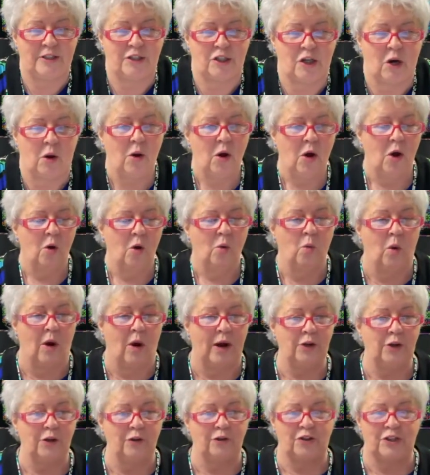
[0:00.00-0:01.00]
So
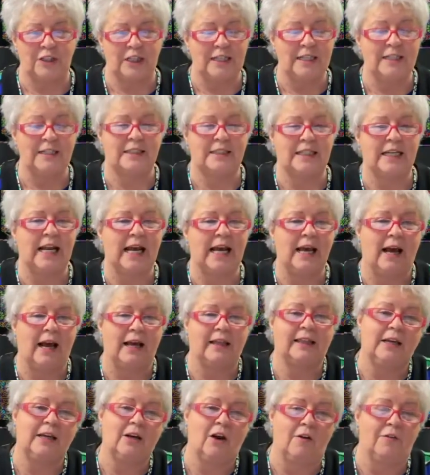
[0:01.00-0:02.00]
what you've seen today, I
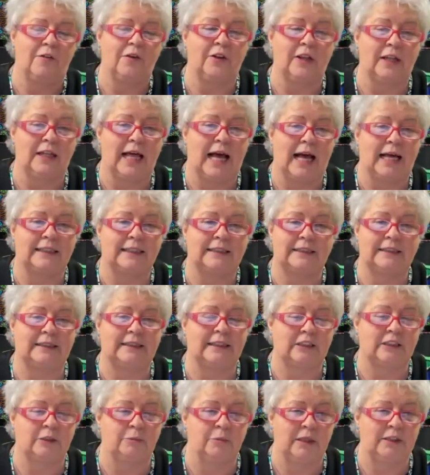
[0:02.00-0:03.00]
think over the last
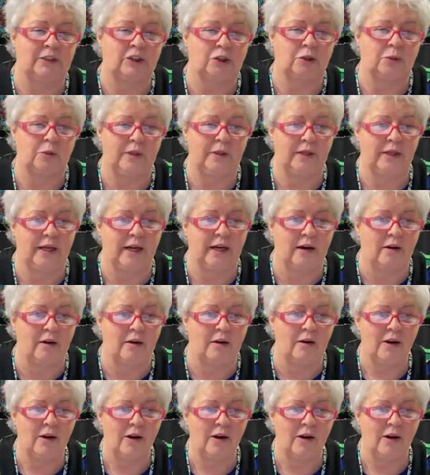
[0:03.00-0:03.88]
six months to a year,